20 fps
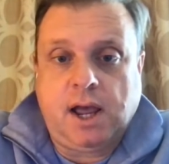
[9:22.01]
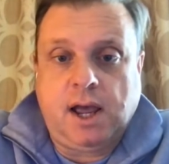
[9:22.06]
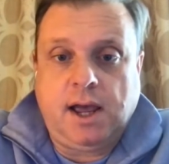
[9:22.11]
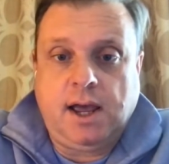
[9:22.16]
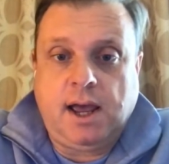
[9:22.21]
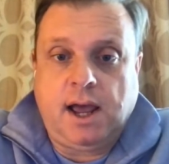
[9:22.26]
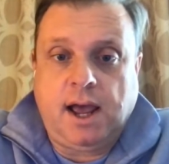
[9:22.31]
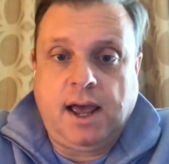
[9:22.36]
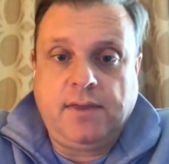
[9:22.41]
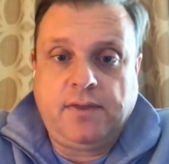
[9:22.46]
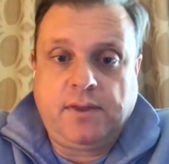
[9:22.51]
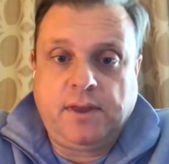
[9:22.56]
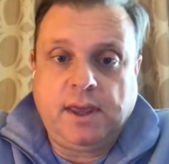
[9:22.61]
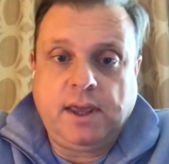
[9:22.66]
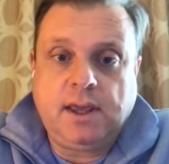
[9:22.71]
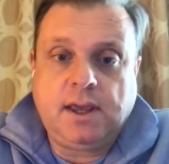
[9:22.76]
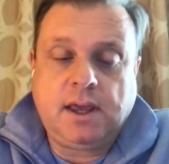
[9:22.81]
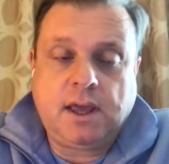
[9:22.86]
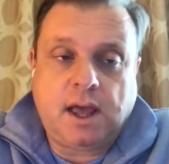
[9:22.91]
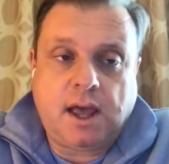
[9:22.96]
I
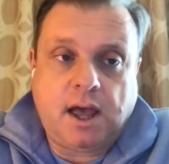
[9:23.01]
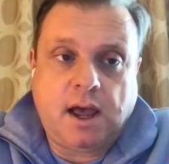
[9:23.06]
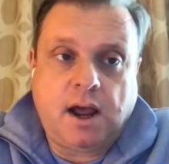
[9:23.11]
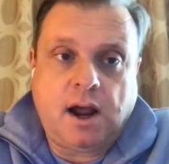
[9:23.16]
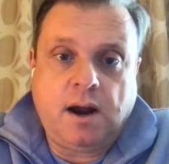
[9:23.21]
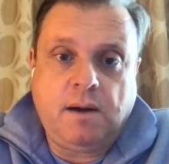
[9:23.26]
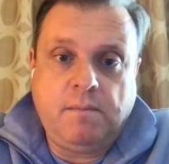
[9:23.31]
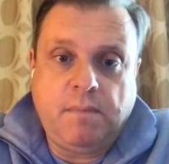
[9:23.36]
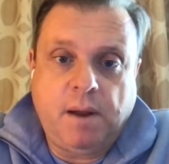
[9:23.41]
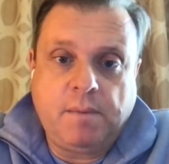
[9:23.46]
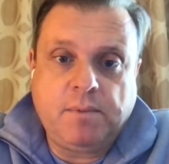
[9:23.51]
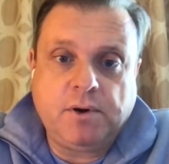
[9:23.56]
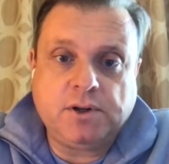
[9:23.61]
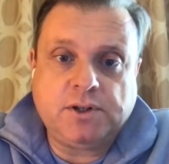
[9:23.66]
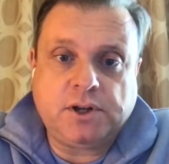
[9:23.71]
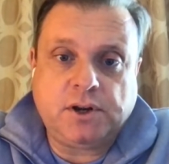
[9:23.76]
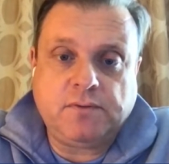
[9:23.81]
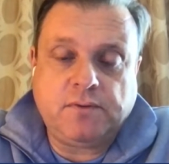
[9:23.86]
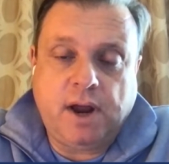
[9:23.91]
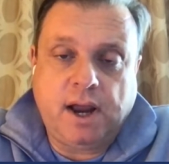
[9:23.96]
think our
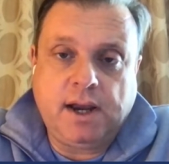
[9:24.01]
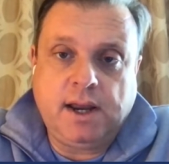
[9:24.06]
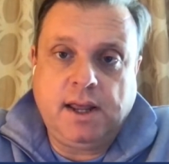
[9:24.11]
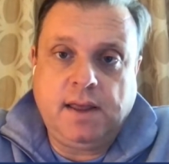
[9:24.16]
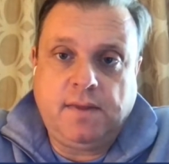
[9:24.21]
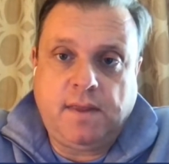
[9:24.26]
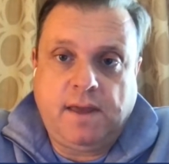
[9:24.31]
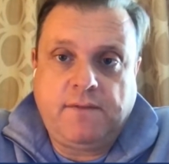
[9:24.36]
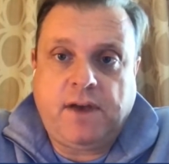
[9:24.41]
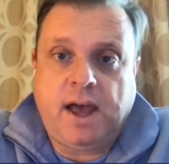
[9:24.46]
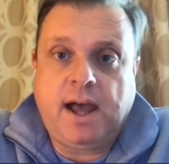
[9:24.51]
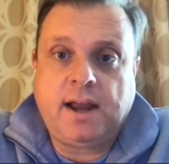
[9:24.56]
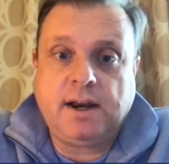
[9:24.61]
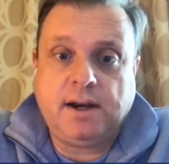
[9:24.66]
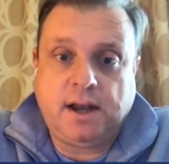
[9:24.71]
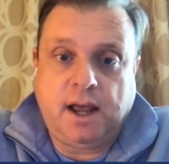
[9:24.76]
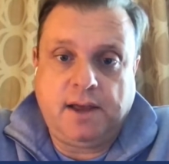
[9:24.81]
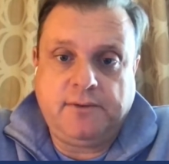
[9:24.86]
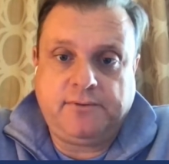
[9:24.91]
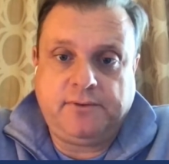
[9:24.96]
members are ready and they've had
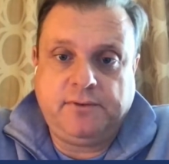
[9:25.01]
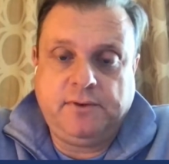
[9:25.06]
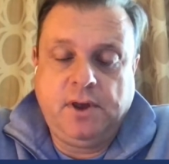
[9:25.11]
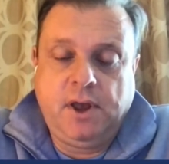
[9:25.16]
enough.